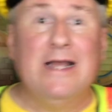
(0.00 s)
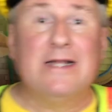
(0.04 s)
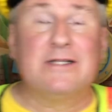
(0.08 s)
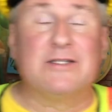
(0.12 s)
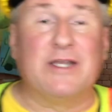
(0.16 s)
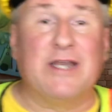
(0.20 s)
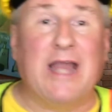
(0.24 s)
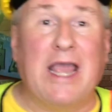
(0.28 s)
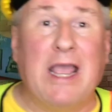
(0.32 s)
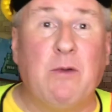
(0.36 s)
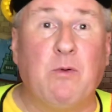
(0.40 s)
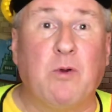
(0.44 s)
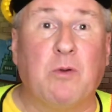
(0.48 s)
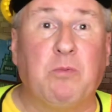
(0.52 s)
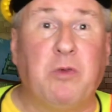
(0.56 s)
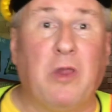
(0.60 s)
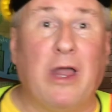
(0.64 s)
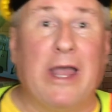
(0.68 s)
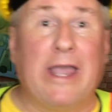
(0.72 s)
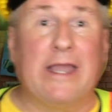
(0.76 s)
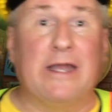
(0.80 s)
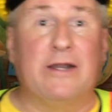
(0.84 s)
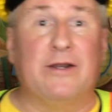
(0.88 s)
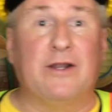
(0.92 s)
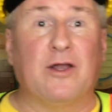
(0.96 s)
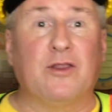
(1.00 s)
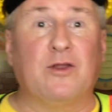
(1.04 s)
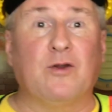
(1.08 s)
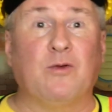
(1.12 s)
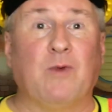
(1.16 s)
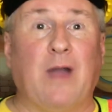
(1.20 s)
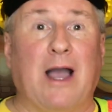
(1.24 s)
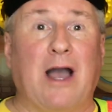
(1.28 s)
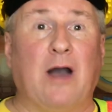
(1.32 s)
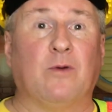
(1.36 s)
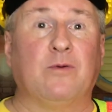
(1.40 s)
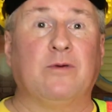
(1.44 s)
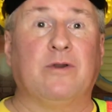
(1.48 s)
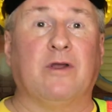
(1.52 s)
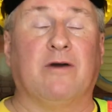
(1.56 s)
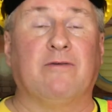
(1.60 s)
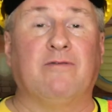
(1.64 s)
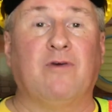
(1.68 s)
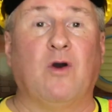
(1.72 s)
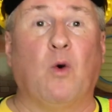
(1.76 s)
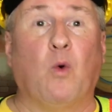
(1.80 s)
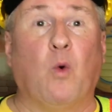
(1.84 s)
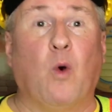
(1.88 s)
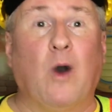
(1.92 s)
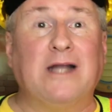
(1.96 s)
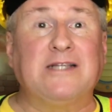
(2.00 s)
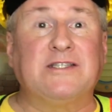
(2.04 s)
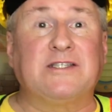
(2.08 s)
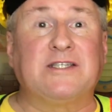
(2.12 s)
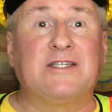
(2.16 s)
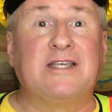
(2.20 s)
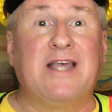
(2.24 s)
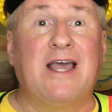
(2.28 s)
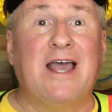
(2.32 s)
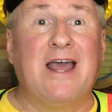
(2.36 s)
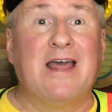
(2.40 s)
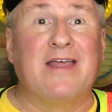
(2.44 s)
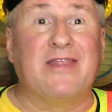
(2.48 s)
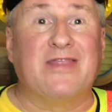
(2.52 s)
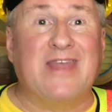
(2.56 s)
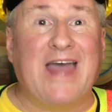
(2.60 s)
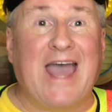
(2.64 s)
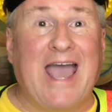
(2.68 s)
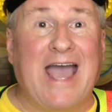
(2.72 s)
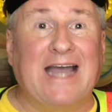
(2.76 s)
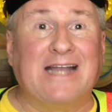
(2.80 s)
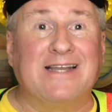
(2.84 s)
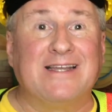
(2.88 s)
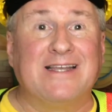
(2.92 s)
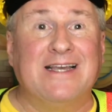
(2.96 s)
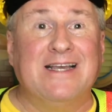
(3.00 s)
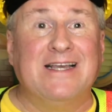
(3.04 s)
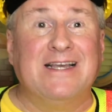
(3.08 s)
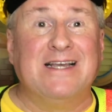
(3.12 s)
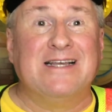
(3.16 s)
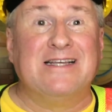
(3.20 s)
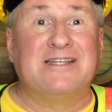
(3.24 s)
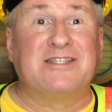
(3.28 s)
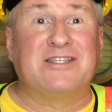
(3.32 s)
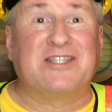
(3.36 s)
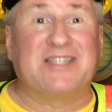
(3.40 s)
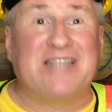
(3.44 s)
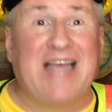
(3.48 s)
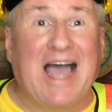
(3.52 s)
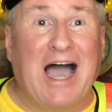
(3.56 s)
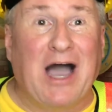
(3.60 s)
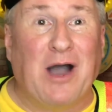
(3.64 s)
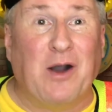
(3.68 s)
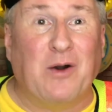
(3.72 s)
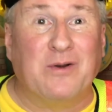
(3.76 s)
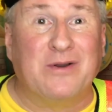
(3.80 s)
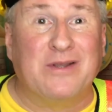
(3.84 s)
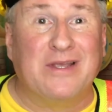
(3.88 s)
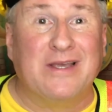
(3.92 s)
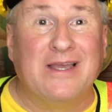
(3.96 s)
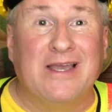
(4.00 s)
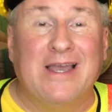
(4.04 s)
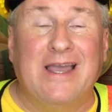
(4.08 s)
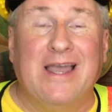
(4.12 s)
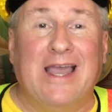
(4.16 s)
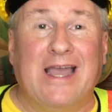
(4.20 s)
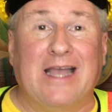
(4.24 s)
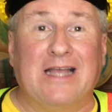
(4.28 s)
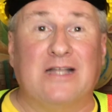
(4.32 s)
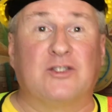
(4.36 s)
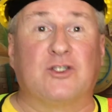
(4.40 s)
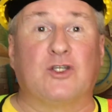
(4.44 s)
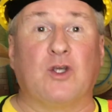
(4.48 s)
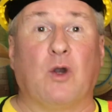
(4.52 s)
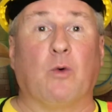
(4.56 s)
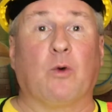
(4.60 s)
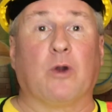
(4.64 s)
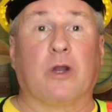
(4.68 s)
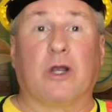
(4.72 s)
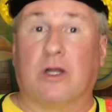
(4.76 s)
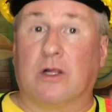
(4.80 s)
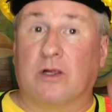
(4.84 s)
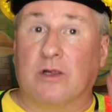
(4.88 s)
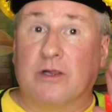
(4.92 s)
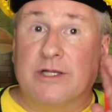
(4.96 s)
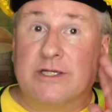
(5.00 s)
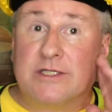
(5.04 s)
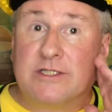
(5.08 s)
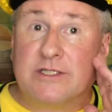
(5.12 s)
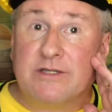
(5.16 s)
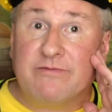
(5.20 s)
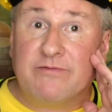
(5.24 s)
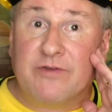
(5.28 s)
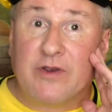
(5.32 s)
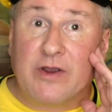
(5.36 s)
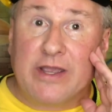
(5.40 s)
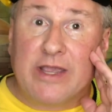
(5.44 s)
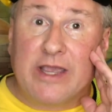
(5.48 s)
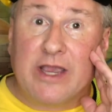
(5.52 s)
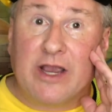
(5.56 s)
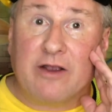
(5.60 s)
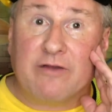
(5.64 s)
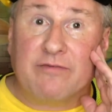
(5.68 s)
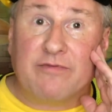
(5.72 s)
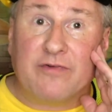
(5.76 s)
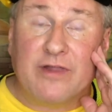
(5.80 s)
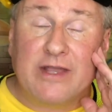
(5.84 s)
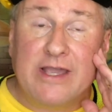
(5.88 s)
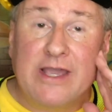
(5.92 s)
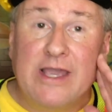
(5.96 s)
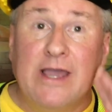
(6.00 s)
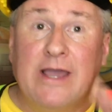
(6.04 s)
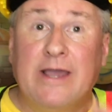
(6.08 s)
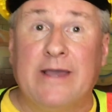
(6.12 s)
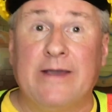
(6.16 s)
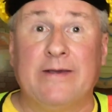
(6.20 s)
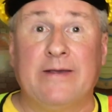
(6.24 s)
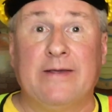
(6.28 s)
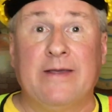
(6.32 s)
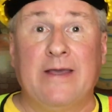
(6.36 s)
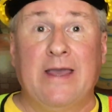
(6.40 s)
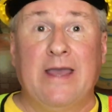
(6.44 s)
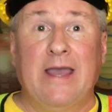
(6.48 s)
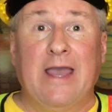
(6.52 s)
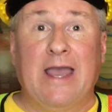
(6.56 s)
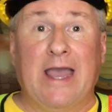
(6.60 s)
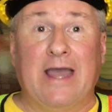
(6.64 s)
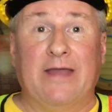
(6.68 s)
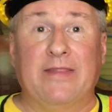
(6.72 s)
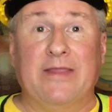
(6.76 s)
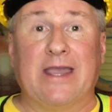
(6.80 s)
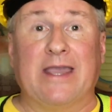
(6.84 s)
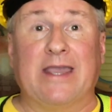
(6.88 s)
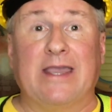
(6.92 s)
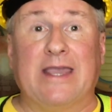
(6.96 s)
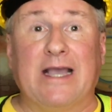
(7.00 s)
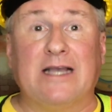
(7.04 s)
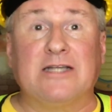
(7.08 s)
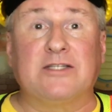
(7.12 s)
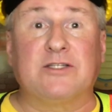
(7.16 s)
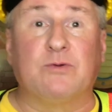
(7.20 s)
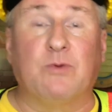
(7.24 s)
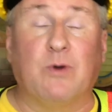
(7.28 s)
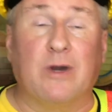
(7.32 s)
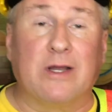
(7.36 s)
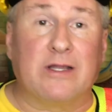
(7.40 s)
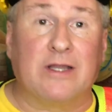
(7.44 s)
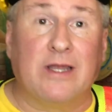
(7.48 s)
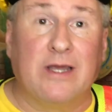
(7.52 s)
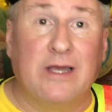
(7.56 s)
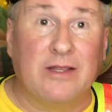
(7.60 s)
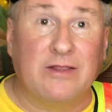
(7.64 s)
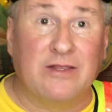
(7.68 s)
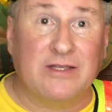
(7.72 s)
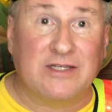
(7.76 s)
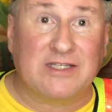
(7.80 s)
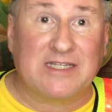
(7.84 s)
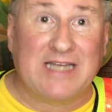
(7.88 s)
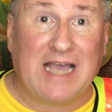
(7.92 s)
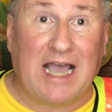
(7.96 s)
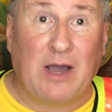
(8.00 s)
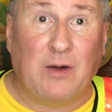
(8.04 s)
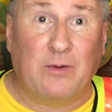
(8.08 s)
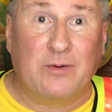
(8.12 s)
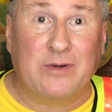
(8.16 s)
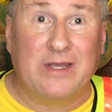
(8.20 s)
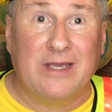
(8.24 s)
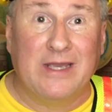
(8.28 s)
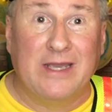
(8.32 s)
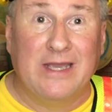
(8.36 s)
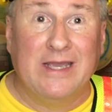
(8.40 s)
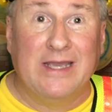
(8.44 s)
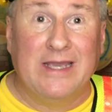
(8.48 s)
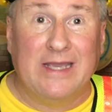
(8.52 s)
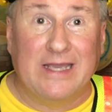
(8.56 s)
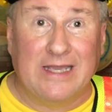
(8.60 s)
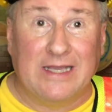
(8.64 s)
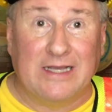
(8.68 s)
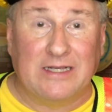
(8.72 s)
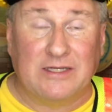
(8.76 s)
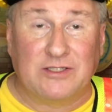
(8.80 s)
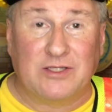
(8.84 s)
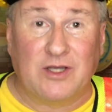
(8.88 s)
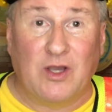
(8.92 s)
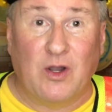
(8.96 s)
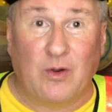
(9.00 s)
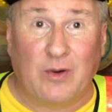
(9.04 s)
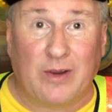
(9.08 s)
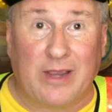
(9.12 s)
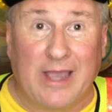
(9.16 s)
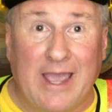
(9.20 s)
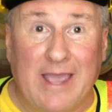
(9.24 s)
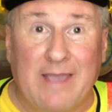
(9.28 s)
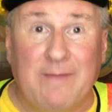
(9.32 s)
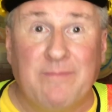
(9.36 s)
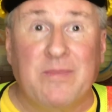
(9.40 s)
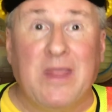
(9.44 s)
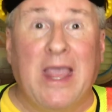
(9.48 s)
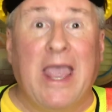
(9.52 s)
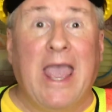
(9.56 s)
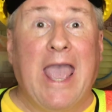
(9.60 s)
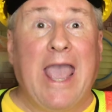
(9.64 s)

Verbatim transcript: Today we're playing another round of What's That Sound? Oh, yeah. And so we're going to listen very carefully and then guess what the sound is, okay?